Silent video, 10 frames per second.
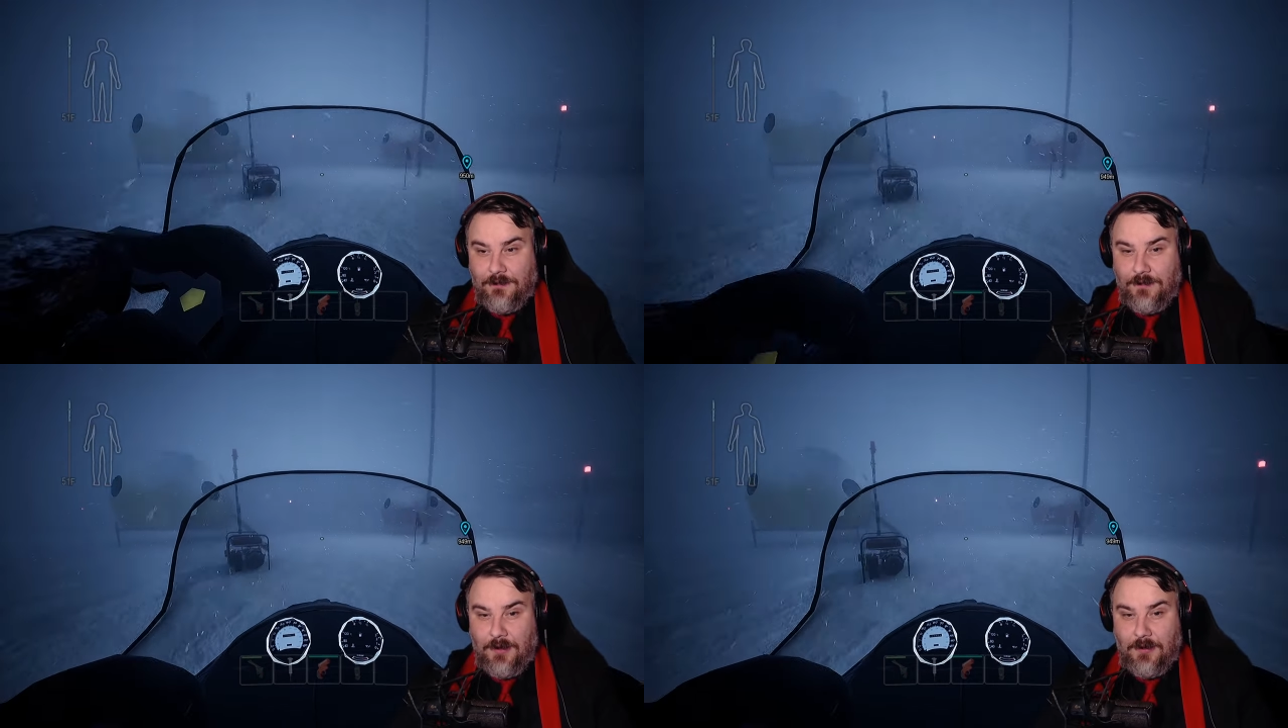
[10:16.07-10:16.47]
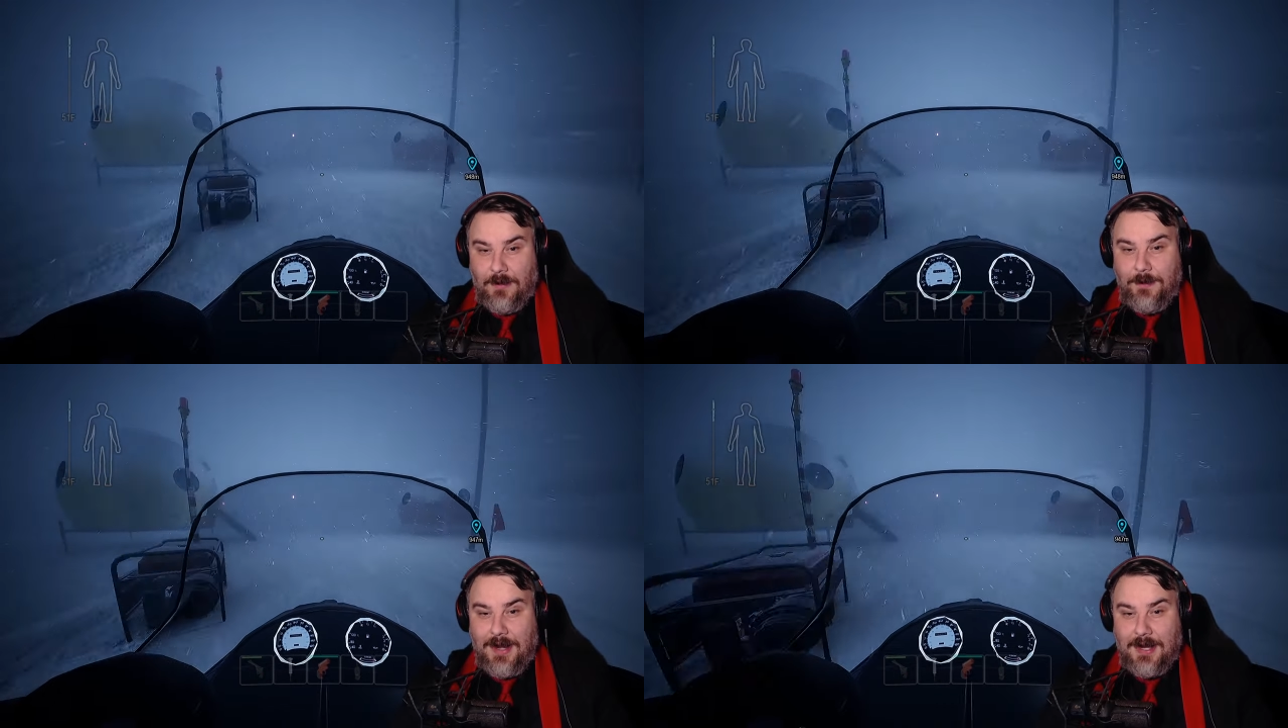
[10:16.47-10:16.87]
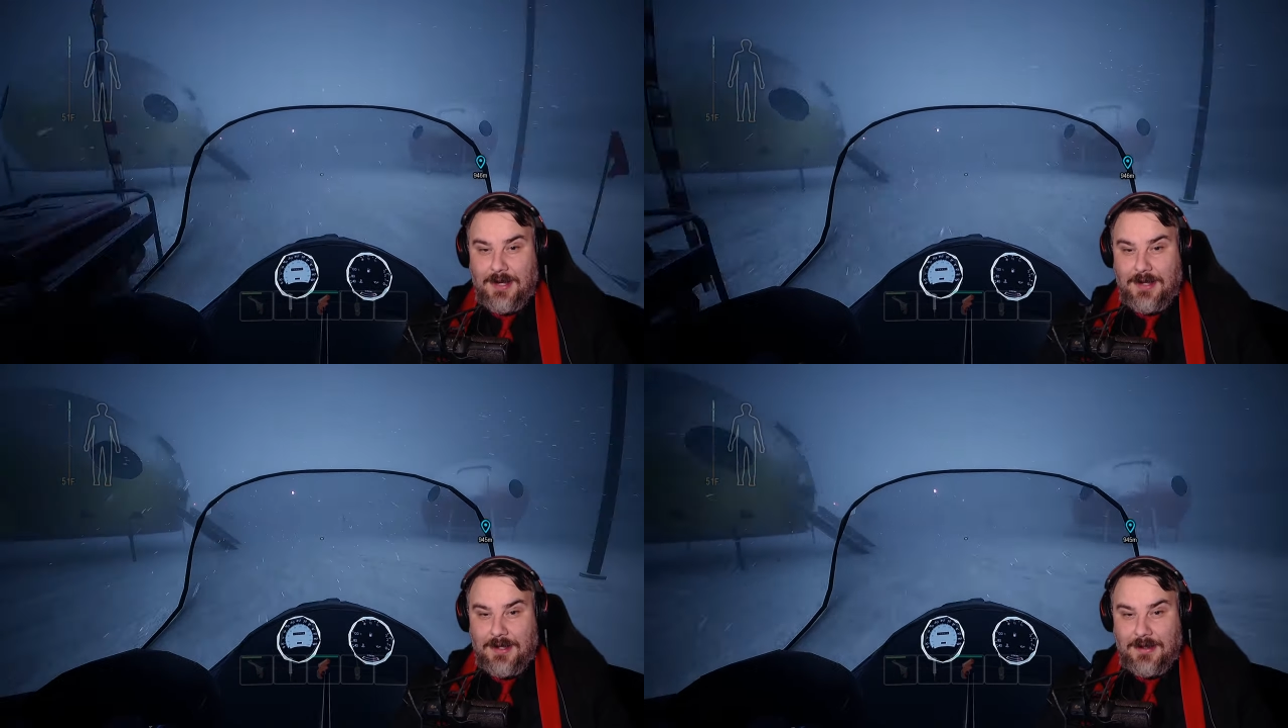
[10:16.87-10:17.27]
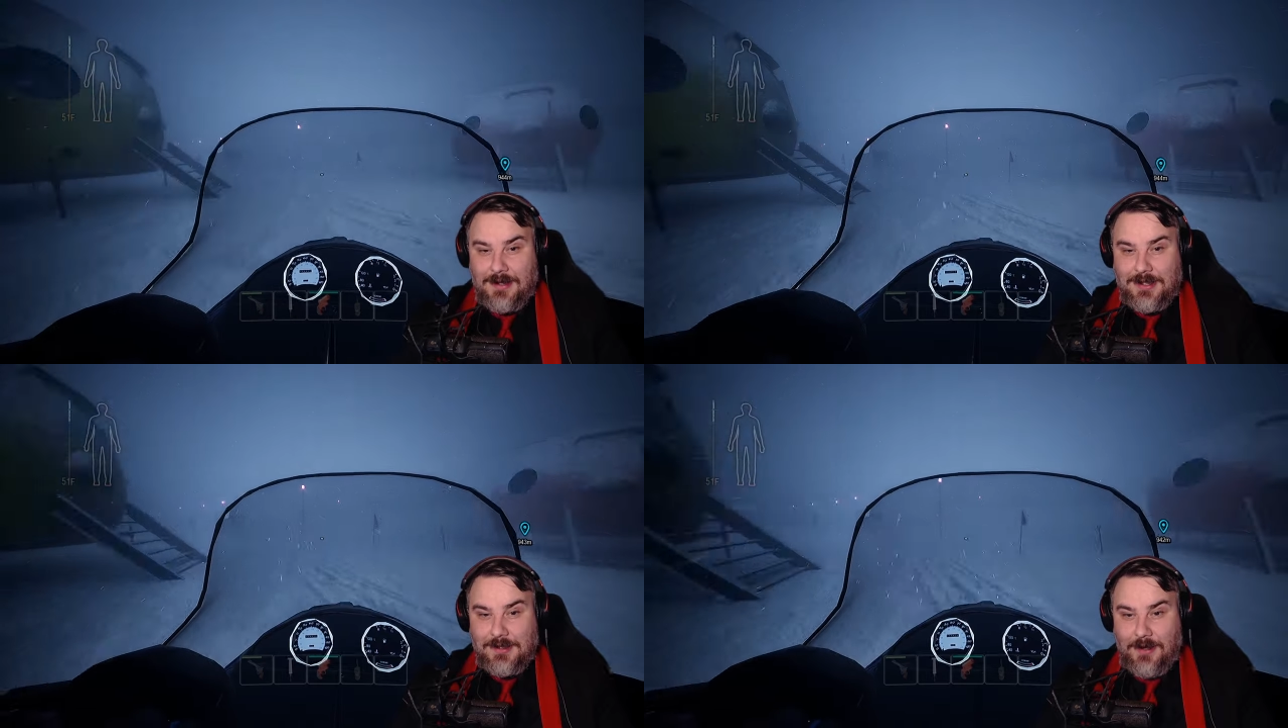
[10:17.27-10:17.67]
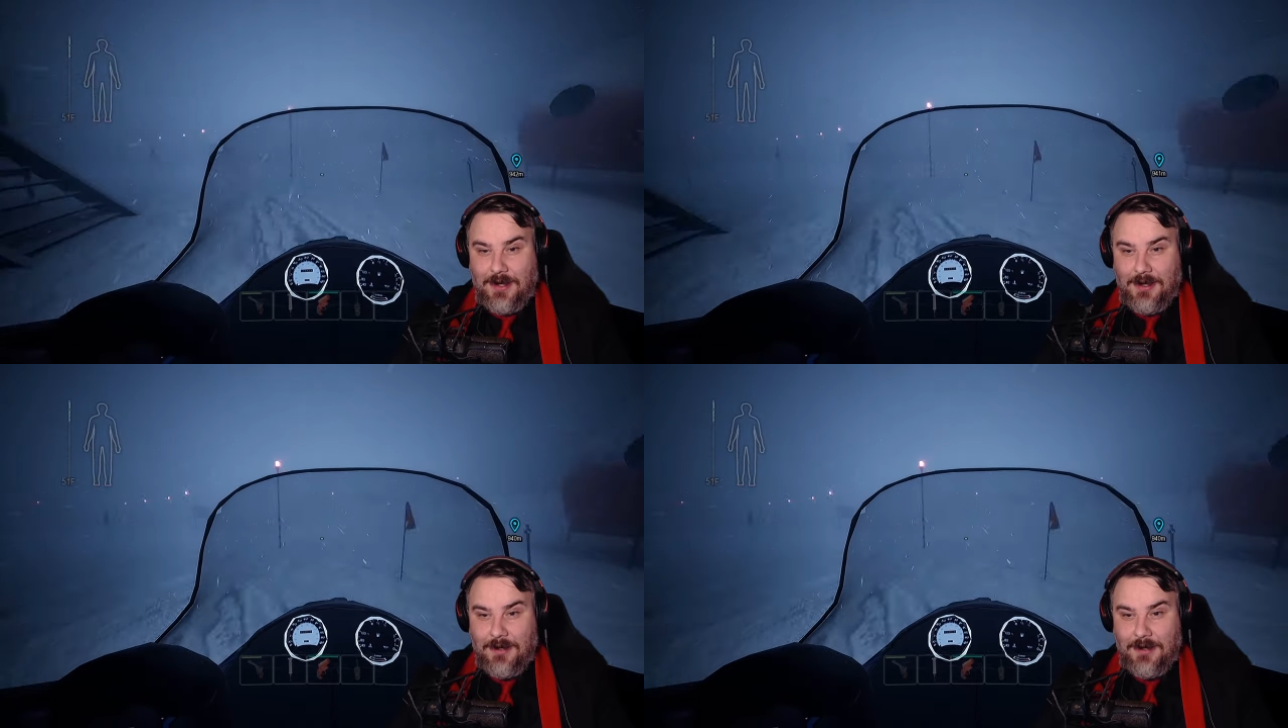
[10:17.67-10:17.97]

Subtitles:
follow it back this way,